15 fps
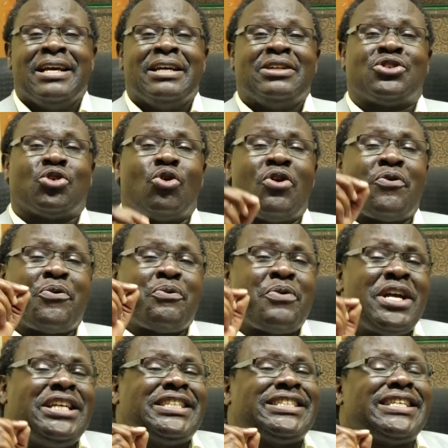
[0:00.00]
So,
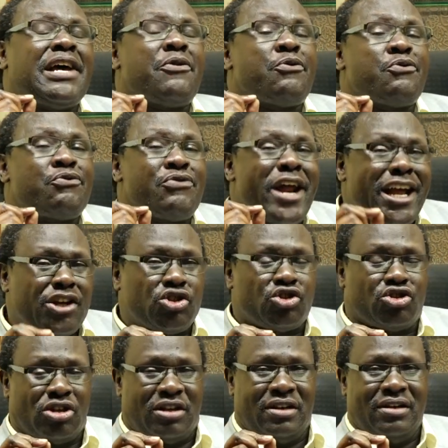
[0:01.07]

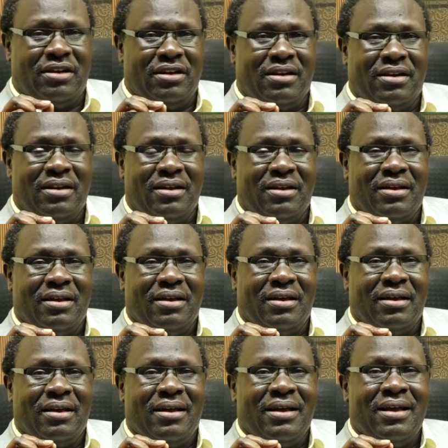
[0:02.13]
resurrection
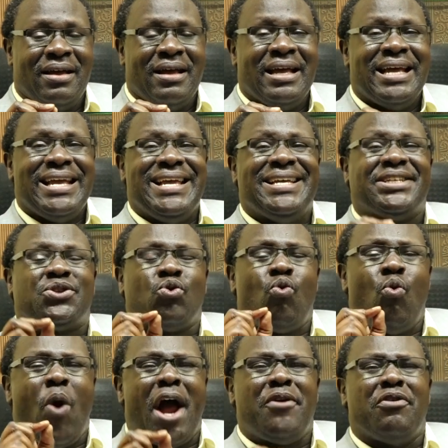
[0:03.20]
is
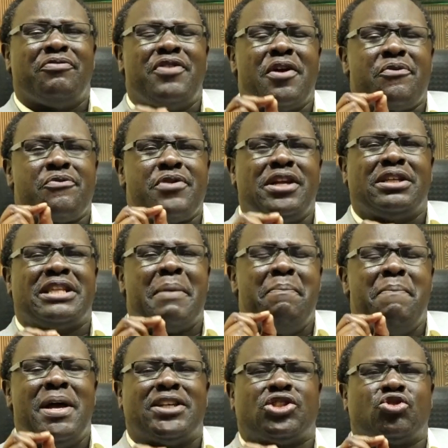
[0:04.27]
one of the, re- the
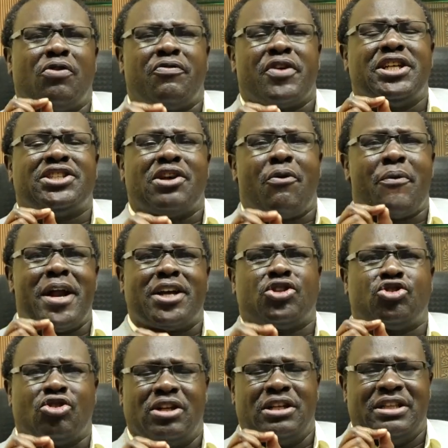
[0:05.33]
message of
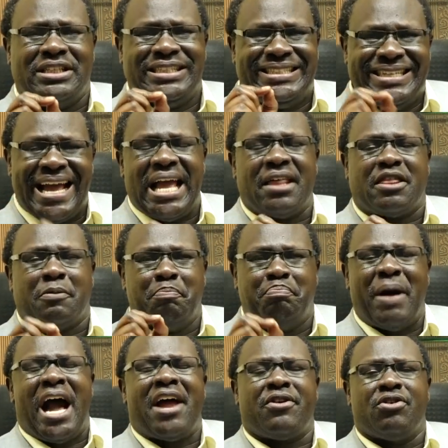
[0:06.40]
resurrection, death,
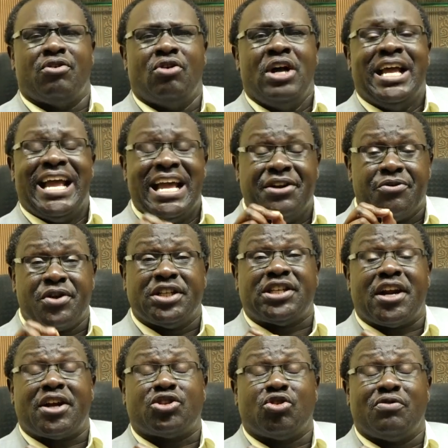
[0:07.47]
burial, and
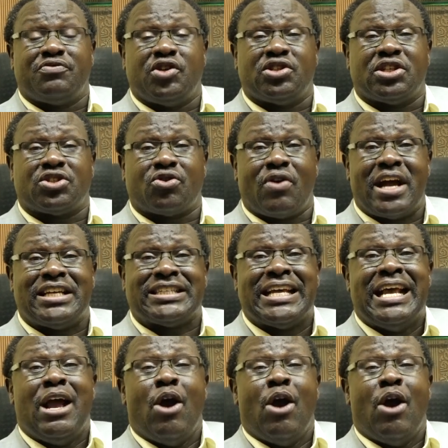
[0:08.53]
resurrection of Jesus Christ